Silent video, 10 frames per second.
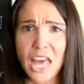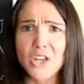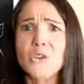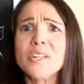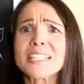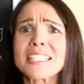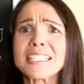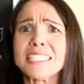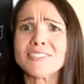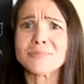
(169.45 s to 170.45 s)
And who
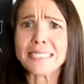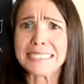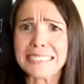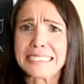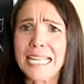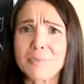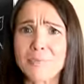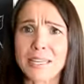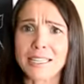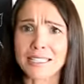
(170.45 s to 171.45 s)
doesn't love men in tight
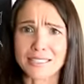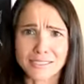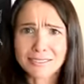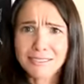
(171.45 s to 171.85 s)
pants?